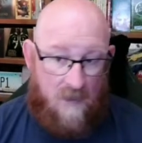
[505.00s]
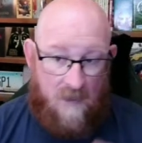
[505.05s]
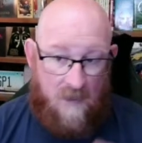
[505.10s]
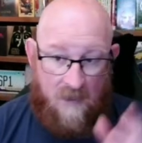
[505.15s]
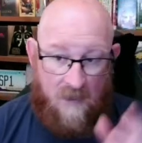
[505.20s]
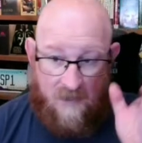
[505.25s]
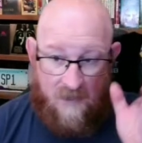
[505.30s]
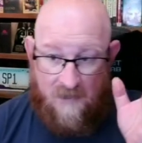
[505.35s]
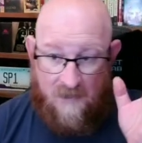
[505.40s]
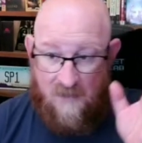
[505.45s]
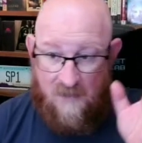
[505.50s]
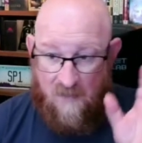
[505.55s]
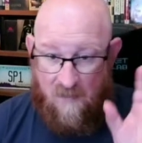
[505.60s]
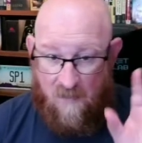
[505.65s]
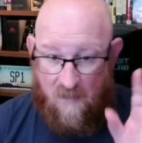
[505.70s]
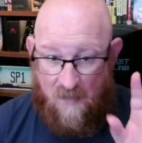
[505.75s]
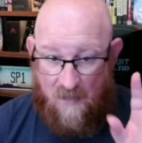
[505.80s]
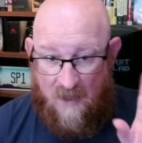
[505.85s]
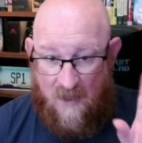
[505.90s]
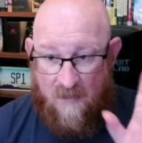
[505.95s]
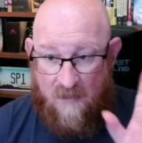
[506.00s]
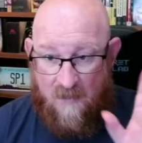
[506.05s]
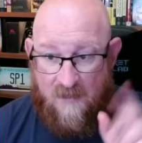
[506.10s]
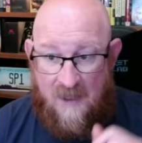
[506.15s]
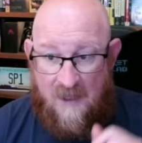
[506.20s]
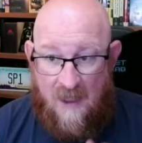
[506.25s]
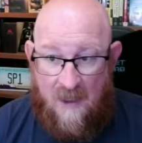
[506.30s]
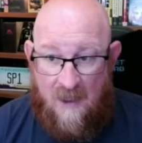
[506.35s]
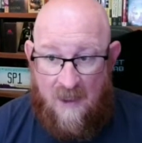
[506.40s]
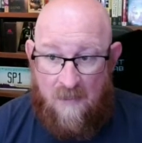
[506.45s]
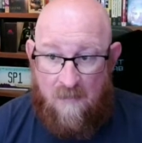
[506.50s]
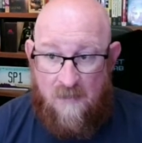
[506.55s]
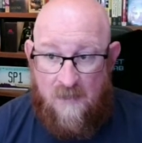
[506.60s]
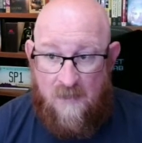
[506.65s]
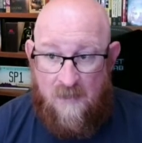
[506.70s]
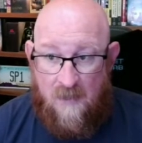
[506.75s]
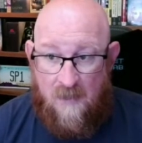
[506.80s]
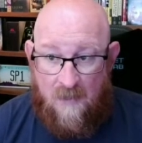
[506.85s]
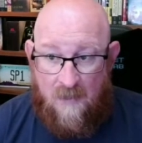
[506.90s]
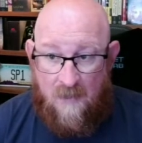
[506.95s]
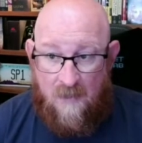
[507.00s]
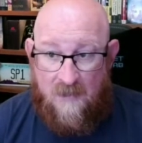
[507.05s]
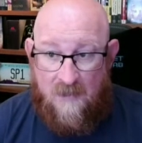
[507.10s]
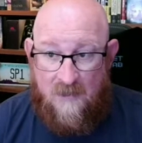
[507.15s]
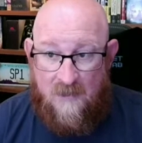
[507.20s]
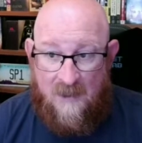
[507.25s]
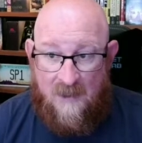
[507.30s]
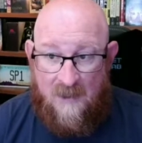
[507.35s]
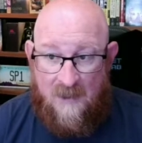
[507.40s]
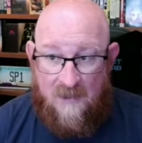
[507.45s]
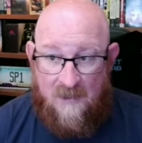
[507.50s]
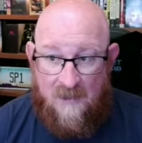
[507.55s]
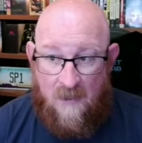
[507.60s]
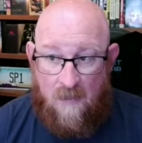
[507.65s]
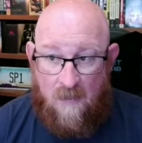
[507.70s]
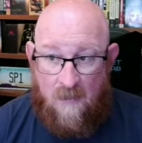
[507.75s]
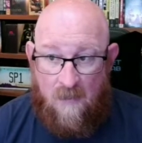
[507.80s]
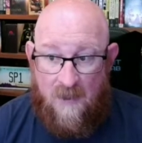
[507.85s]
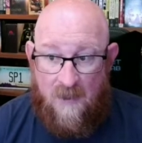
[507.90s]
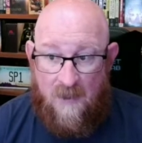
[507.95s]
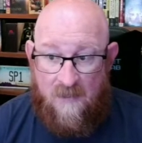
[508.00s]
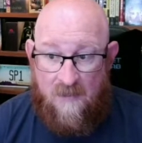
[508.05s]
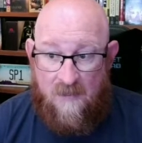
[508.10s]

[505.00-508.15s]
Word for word: This pares down the results considerably.